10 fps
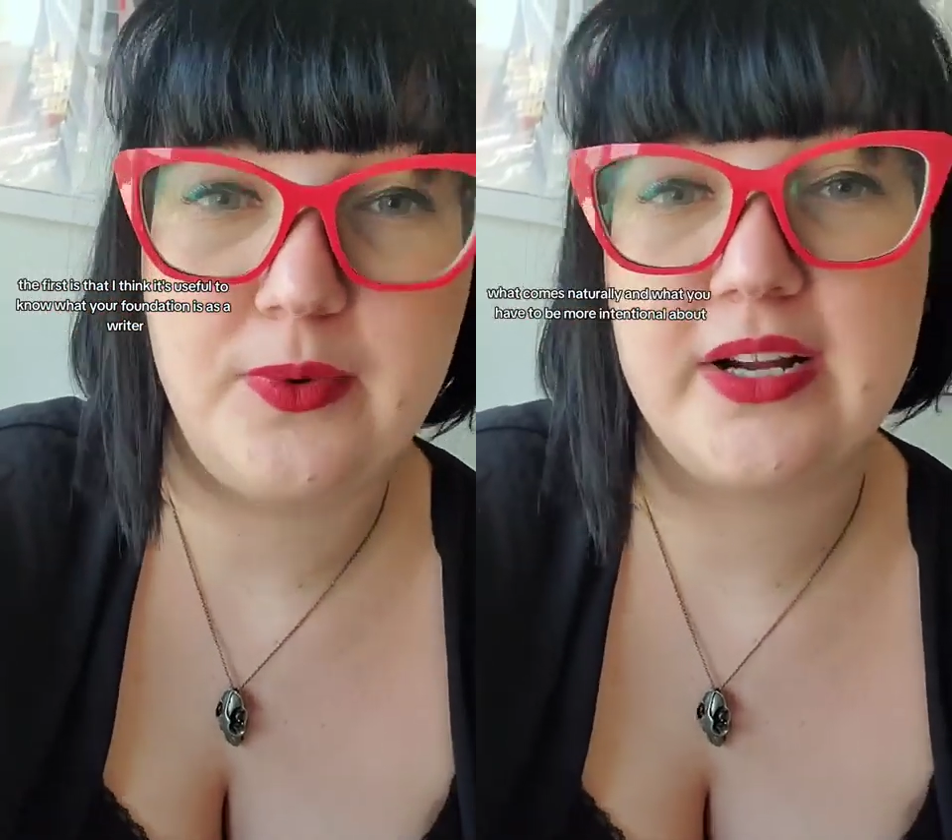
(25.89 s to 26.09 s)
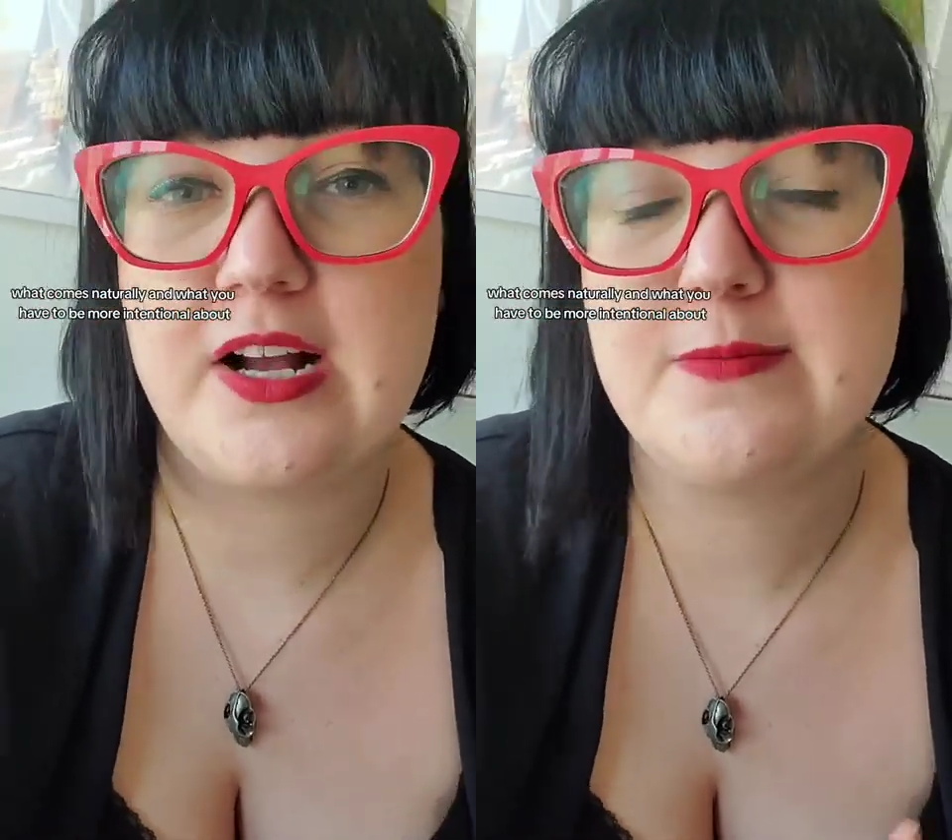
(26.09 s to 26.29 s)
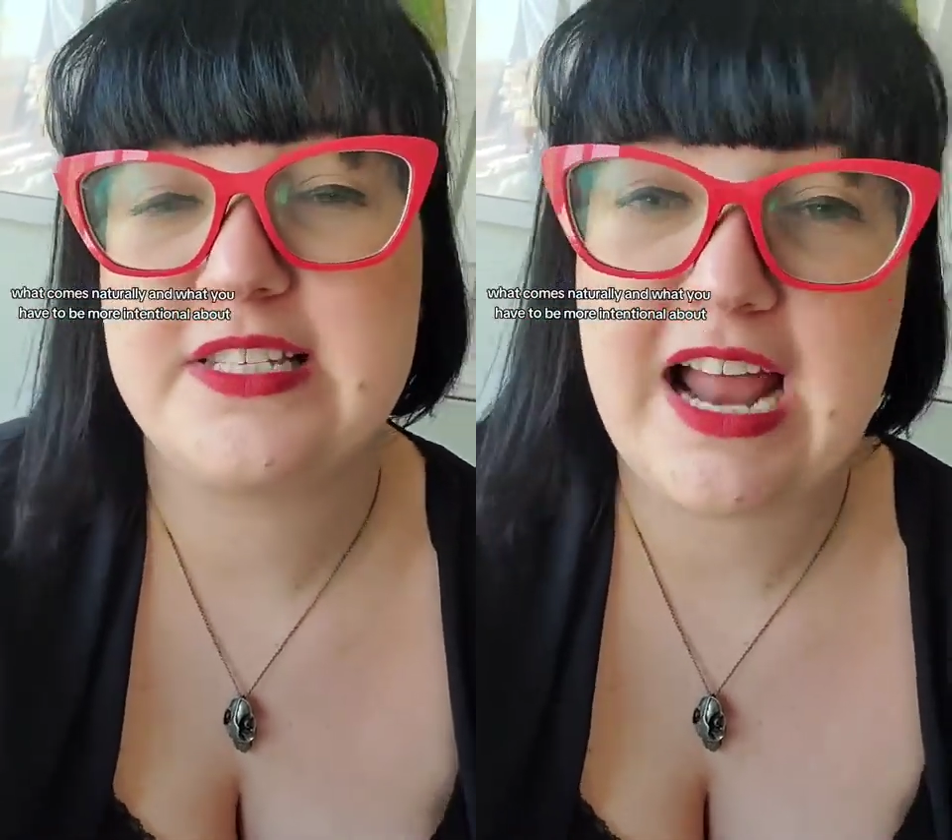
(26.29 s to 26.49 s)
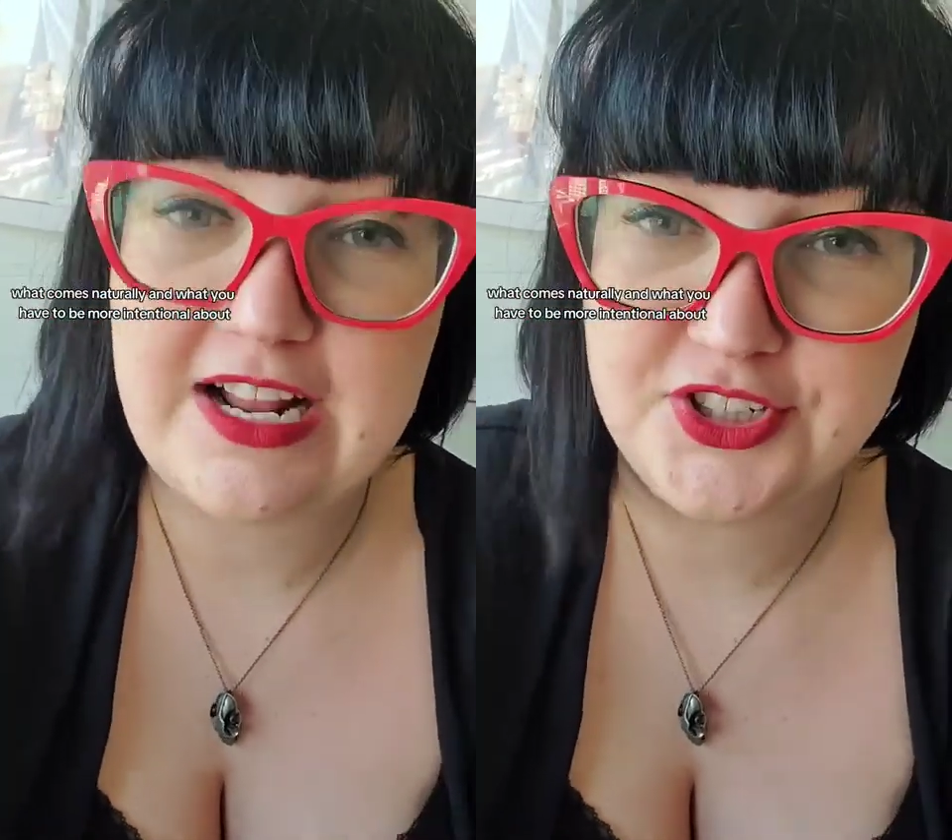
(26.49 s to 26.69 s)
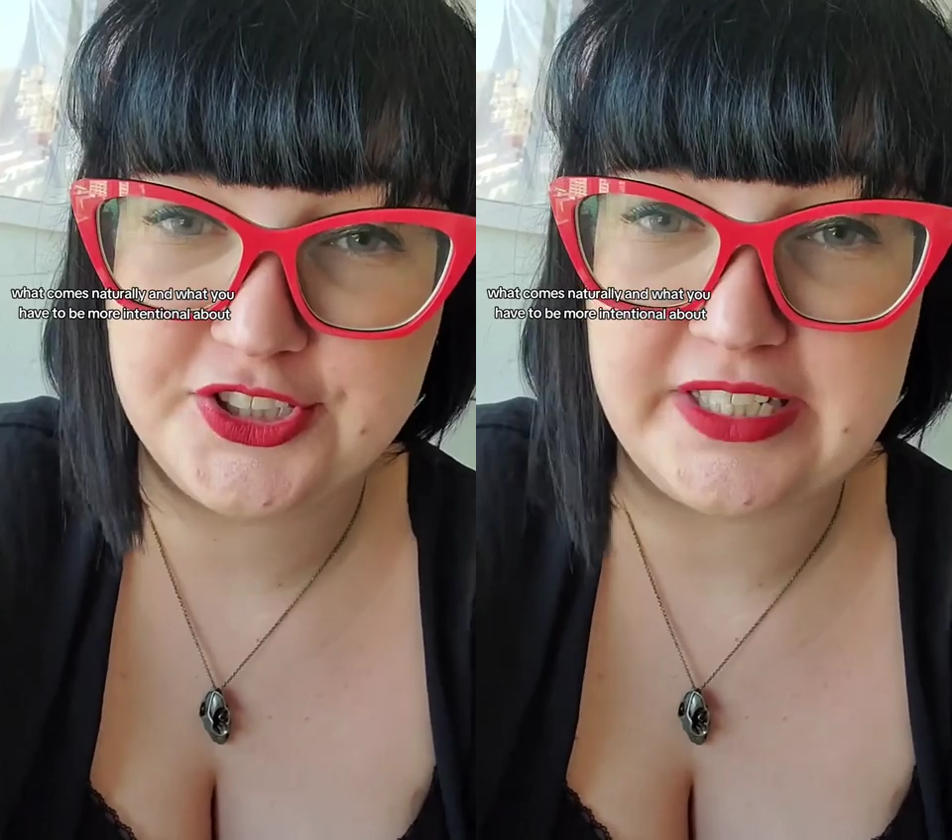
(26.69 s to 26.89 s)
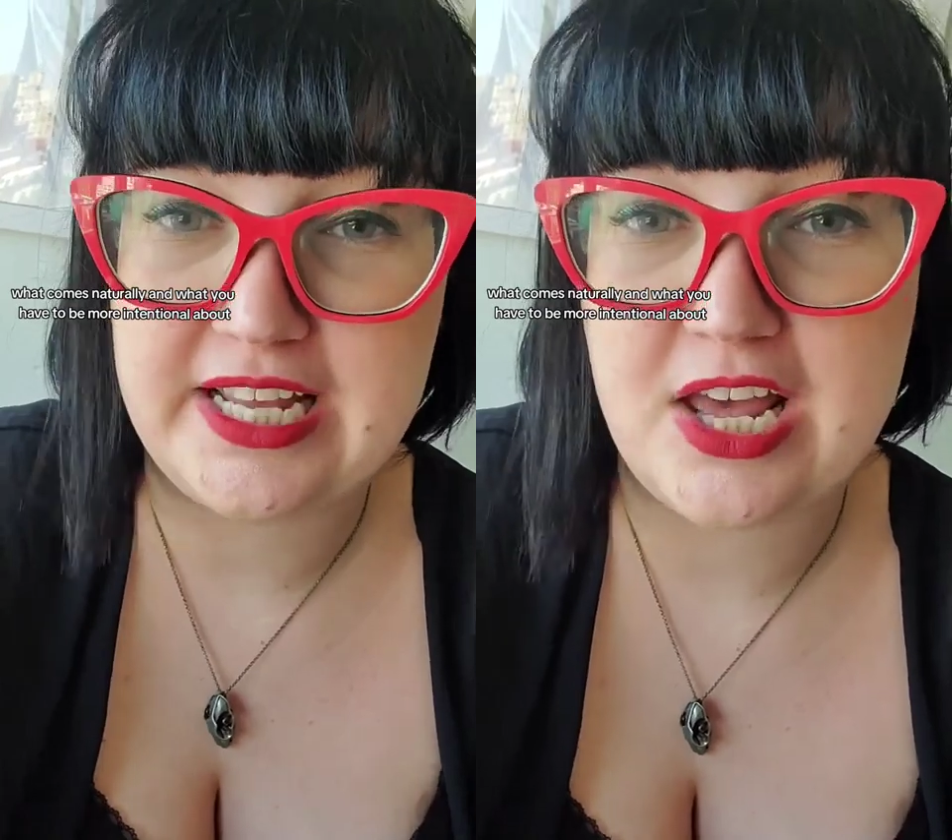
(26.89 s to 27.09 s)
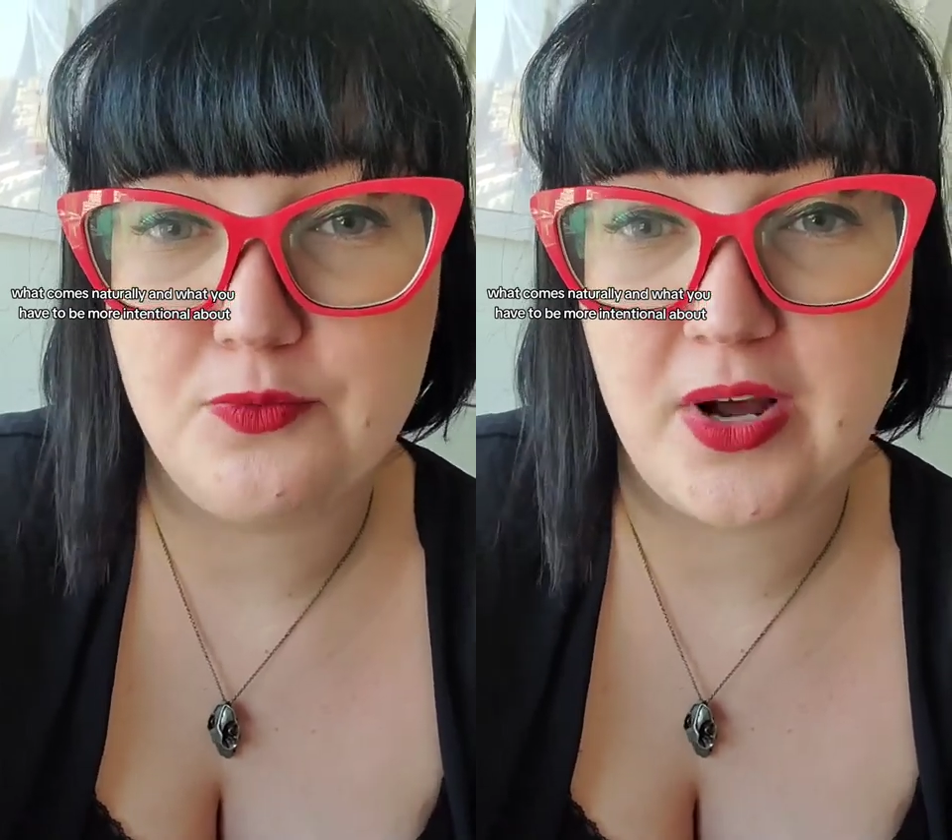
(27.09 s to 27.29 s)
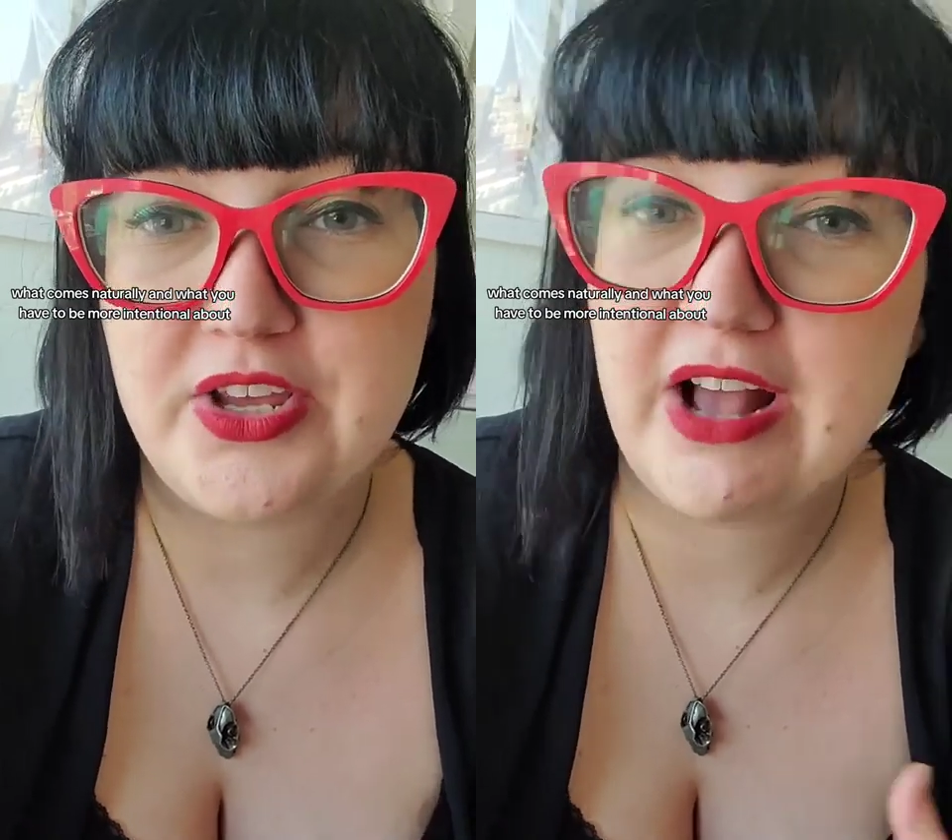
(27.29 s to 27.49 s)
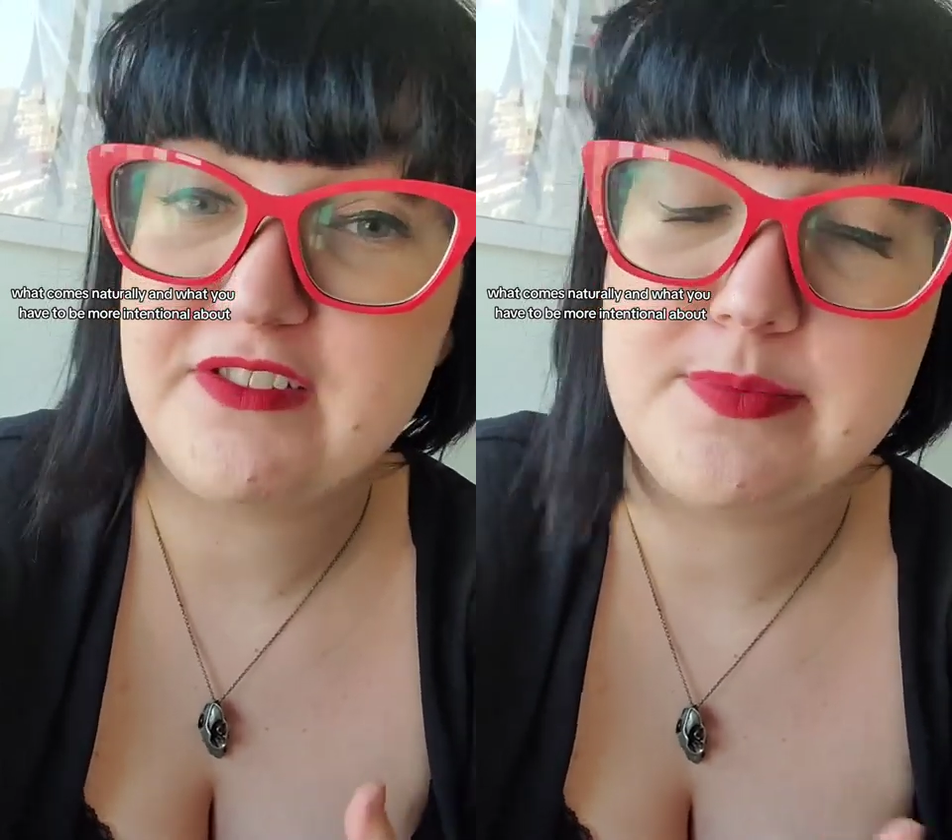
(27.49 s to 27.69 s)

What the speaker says: what comes naturally, and what you have